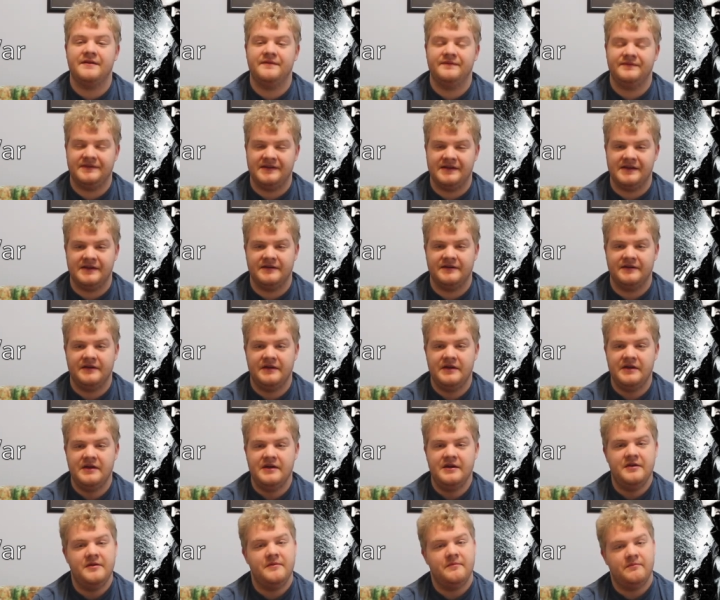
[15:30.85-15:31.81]
of 10,
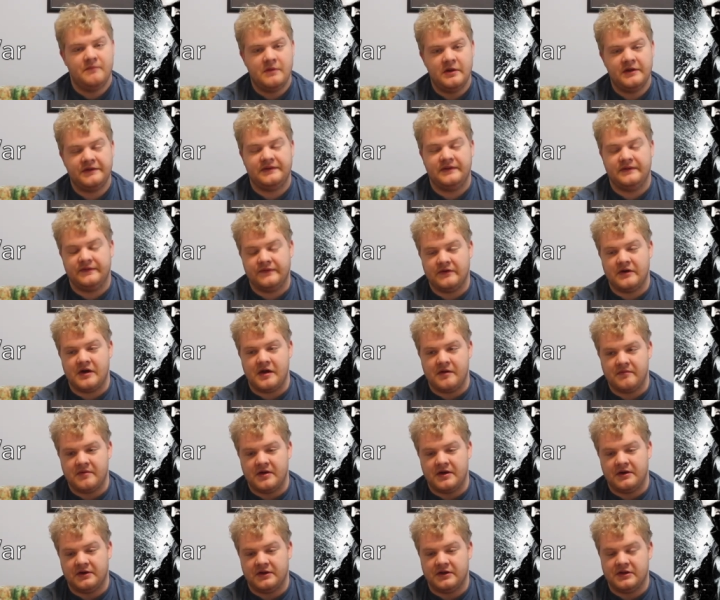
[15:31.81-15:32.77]
mostly for
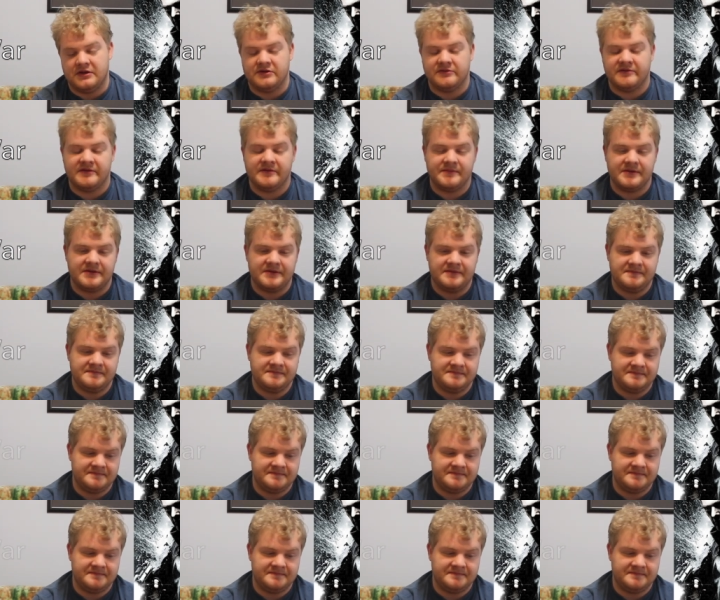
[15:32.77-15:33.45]
ironic enjoyment.